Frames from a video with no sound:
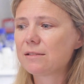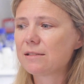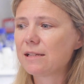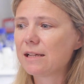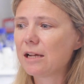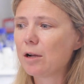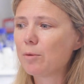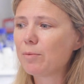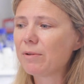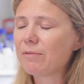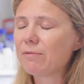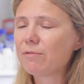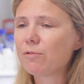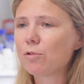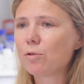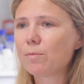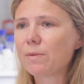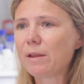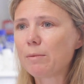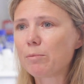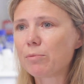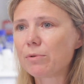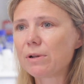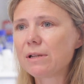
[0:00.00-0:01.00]
to help inform
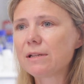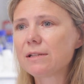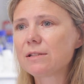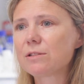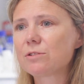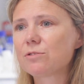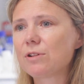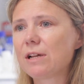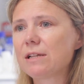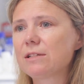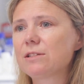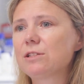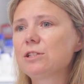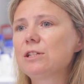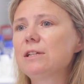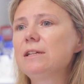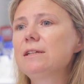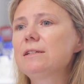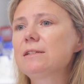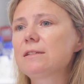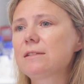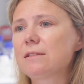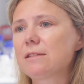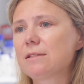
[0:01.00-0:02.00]
their breeding
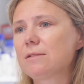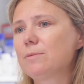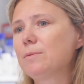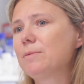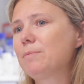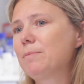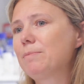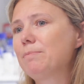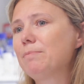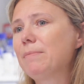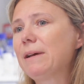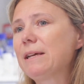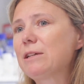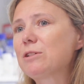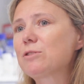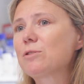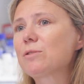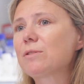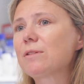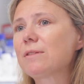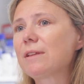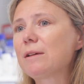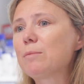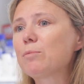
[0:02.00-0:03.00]
strategies to make sure
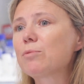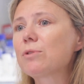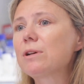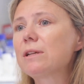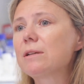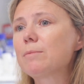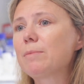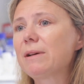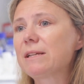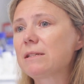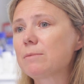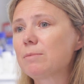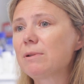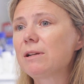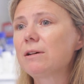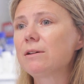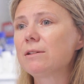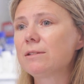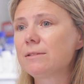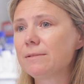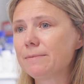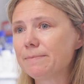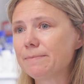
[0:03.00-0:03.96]
that they breed a better plant.